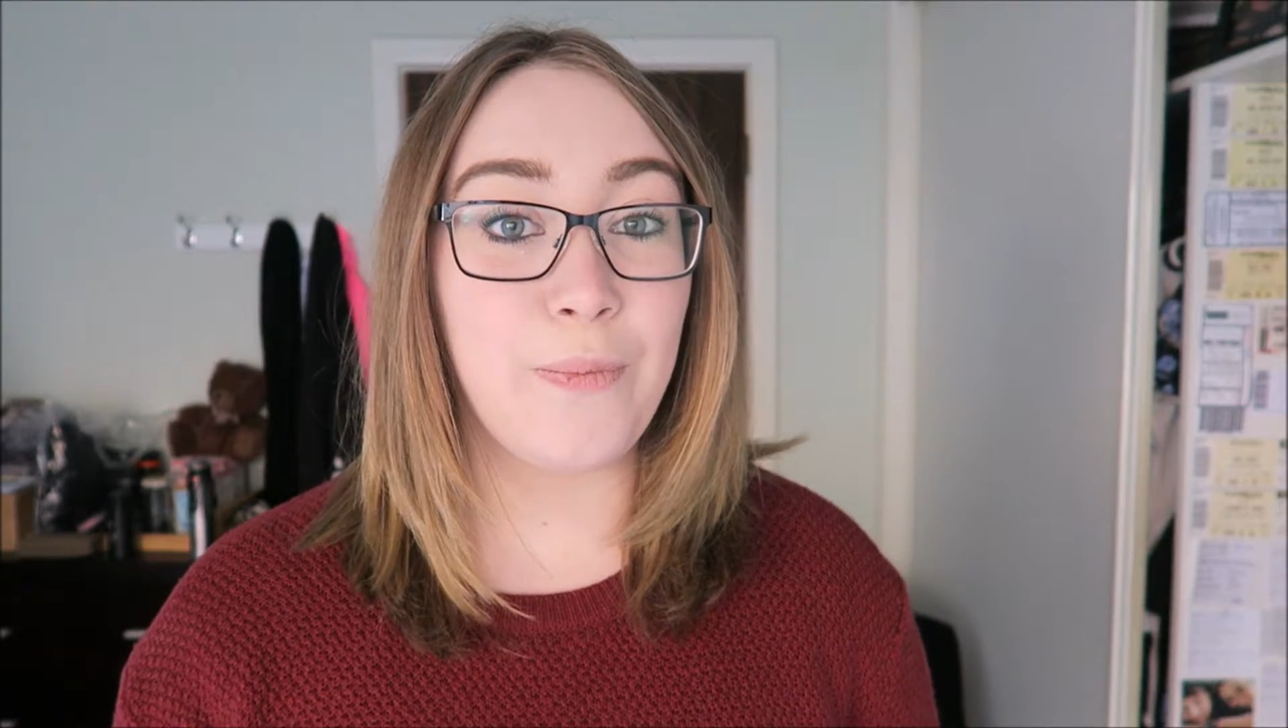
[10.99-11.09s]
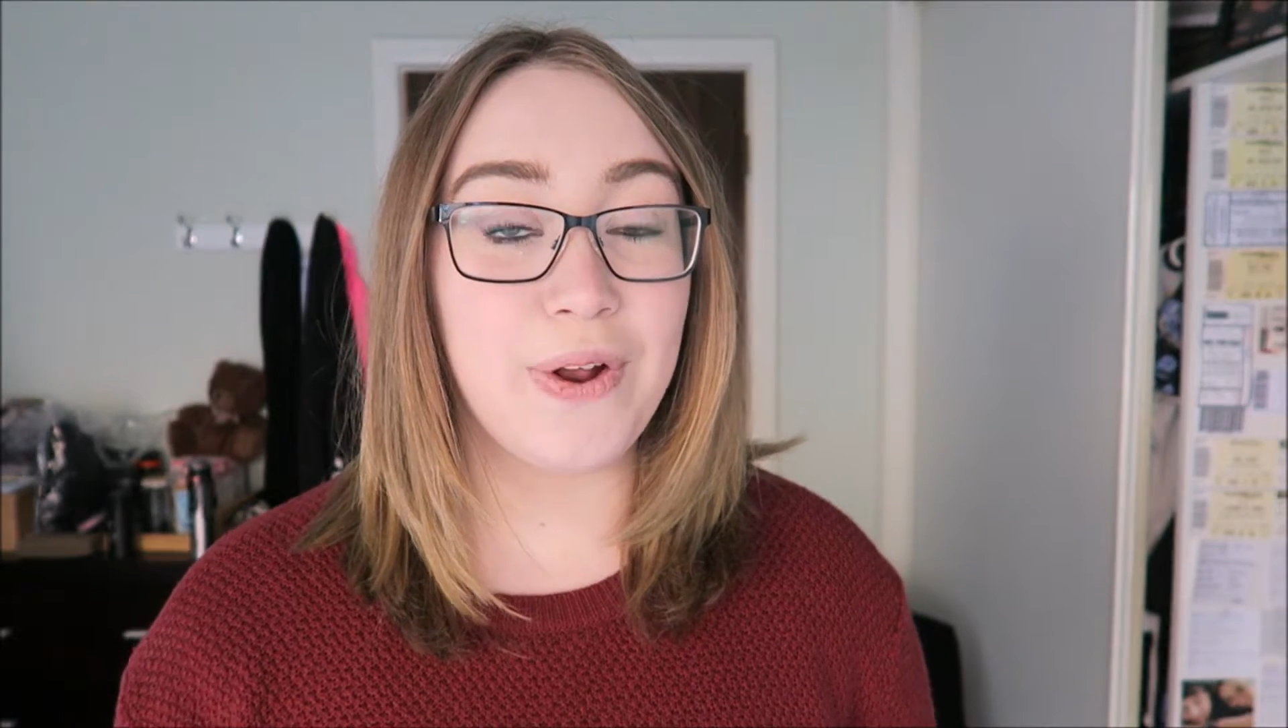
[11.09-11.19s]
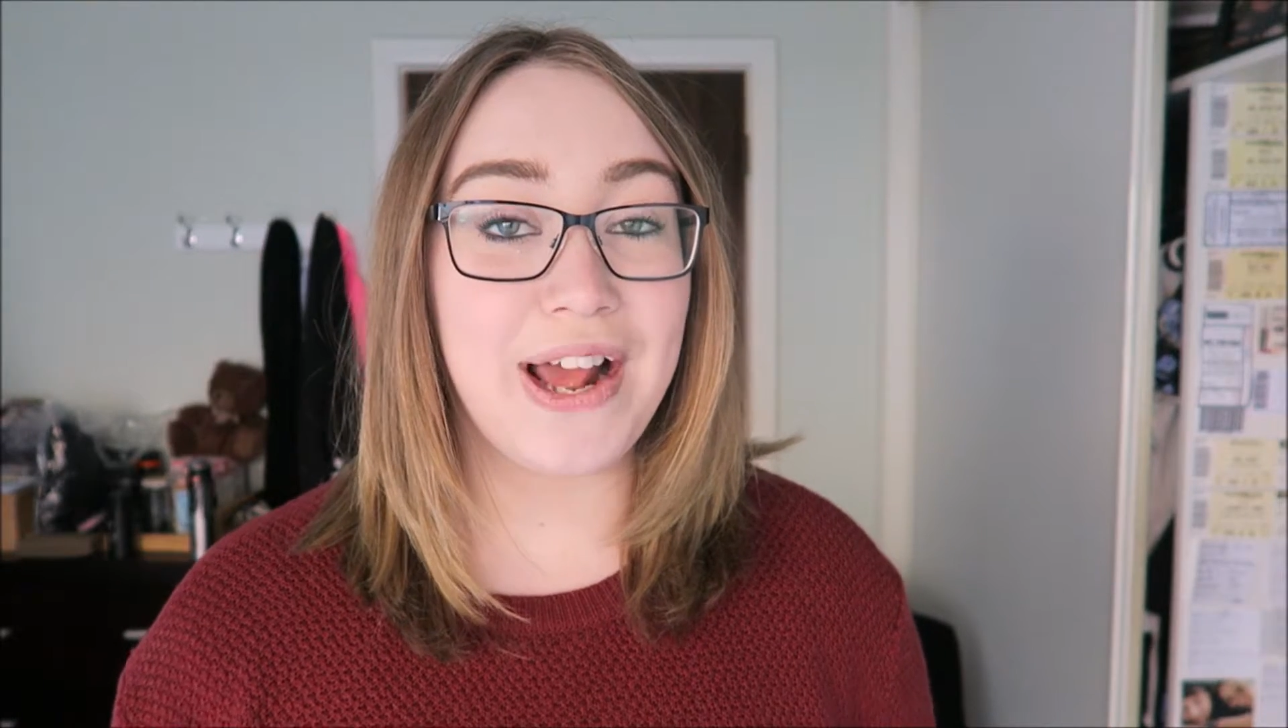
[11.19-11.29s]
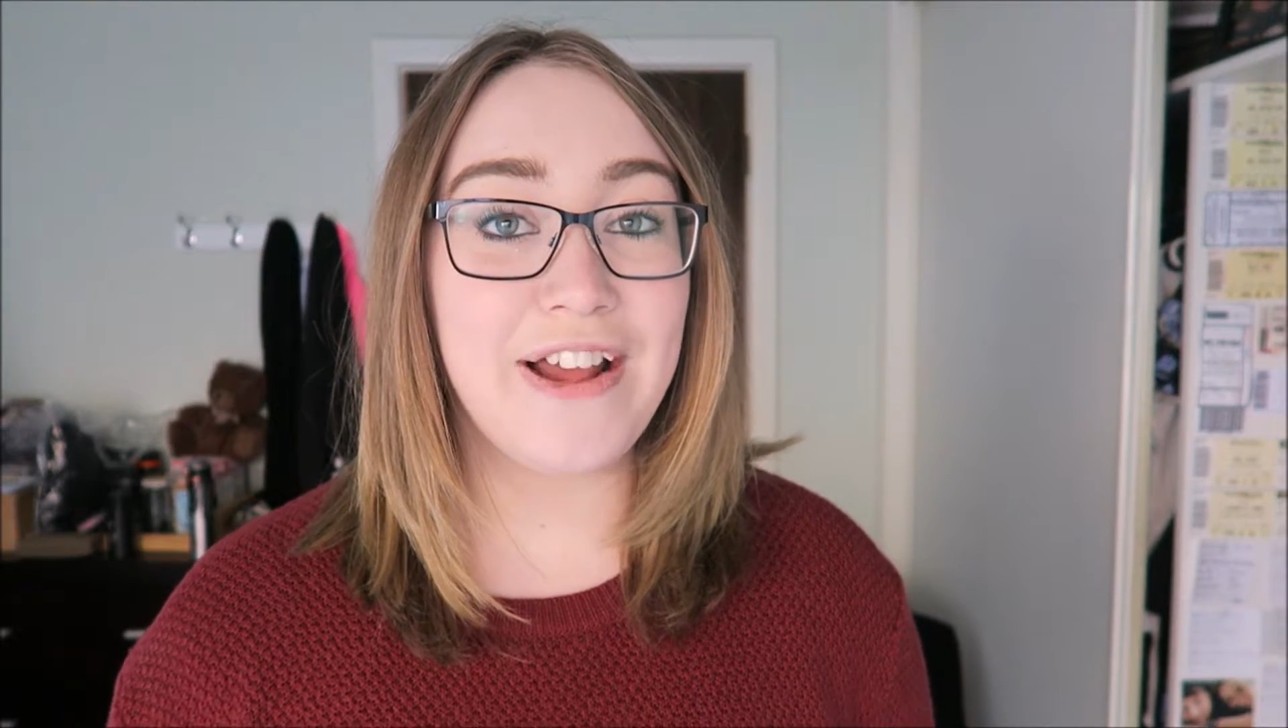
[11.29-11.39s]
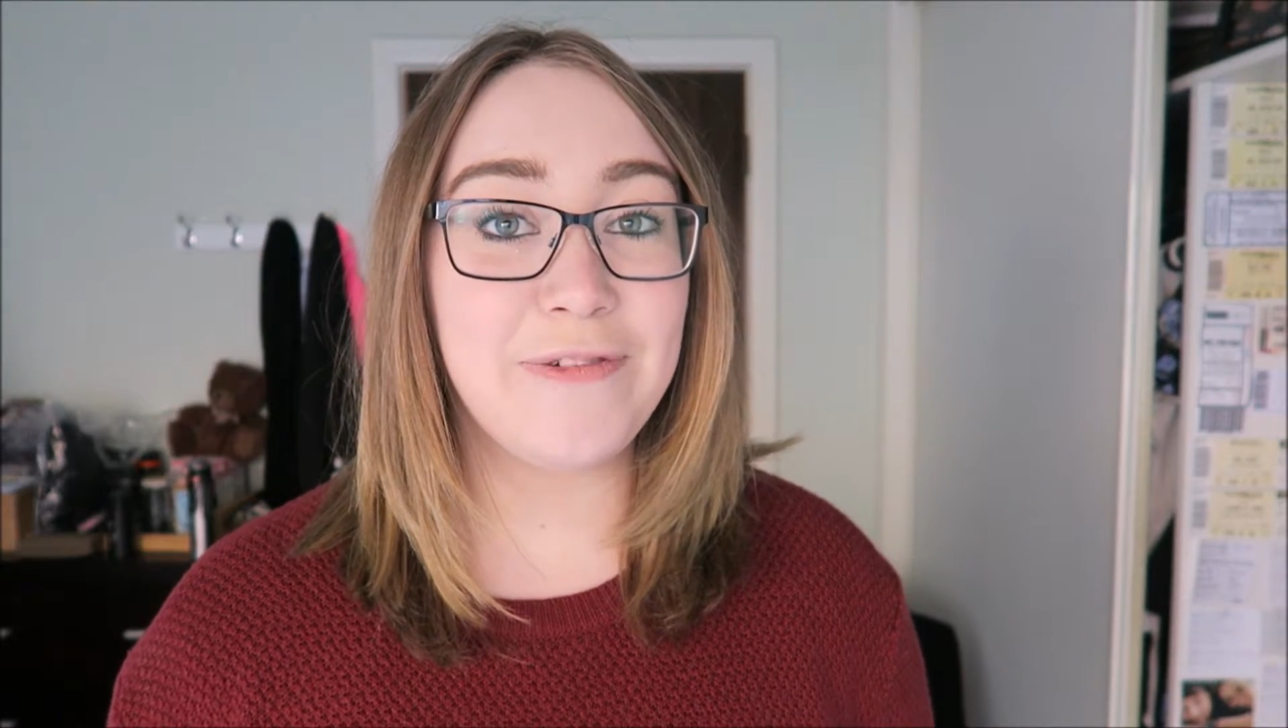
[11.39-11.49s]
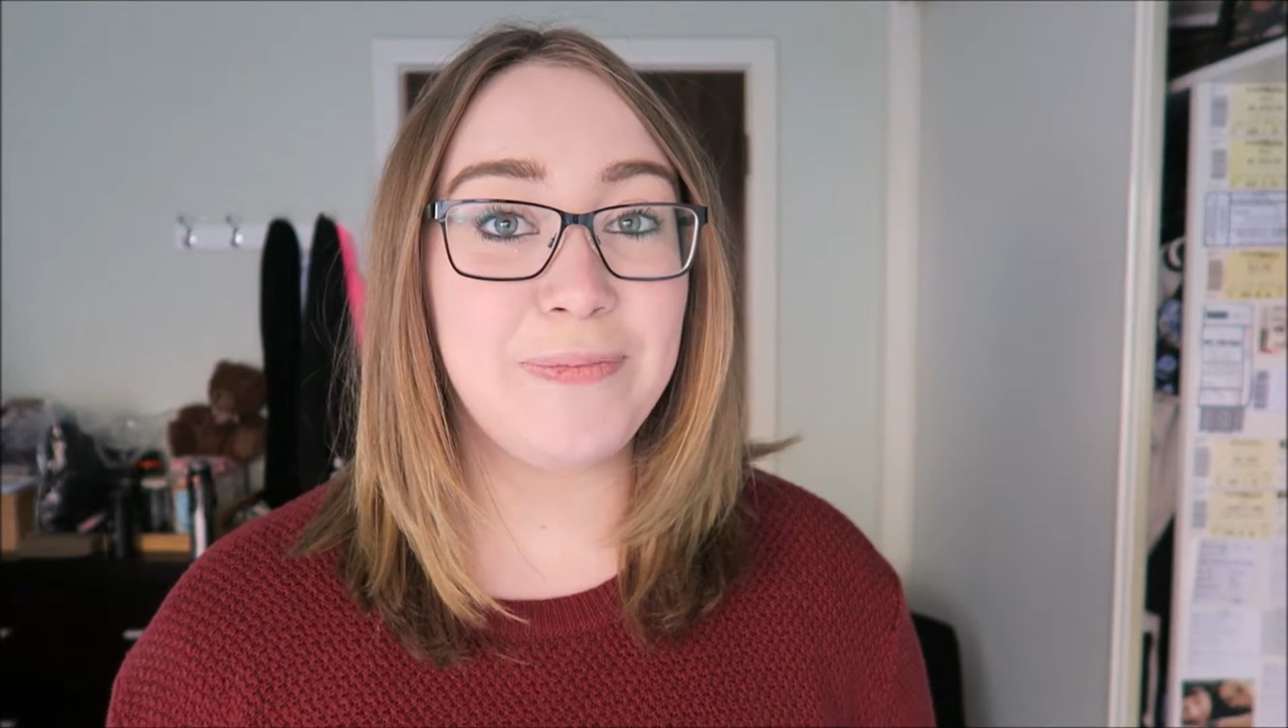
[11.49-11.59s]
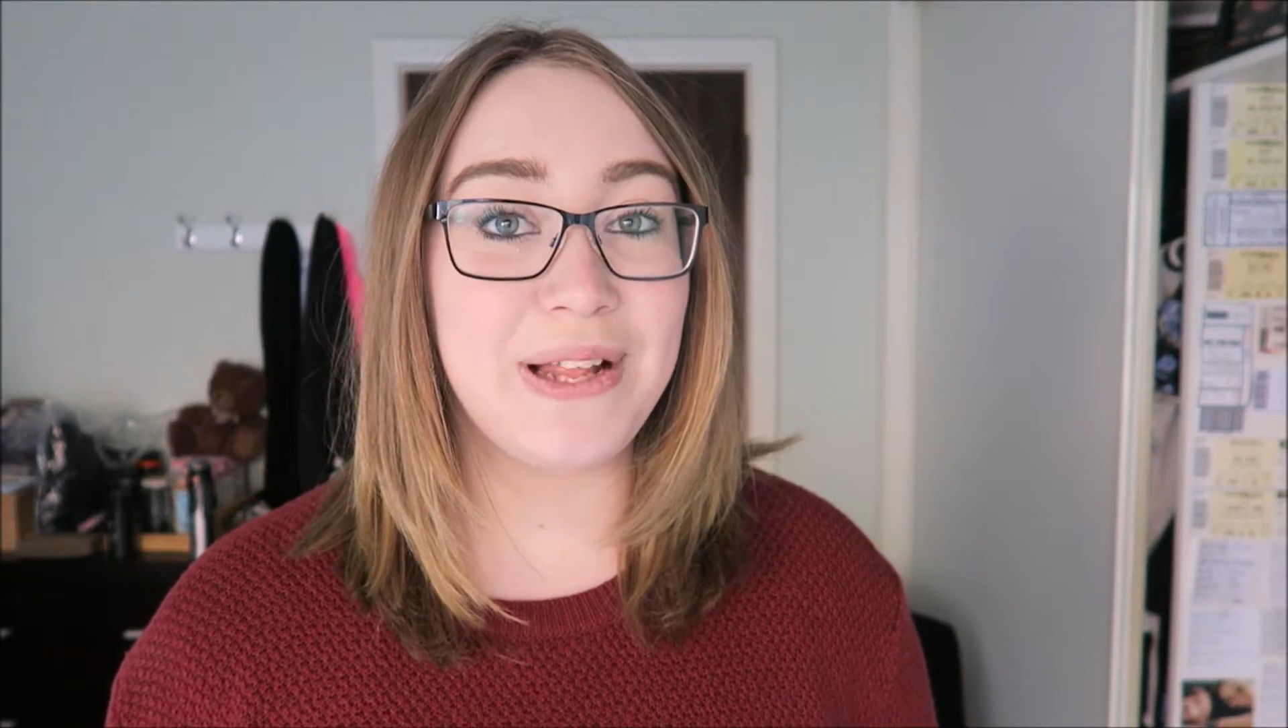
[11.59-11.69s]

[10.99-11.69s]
what I have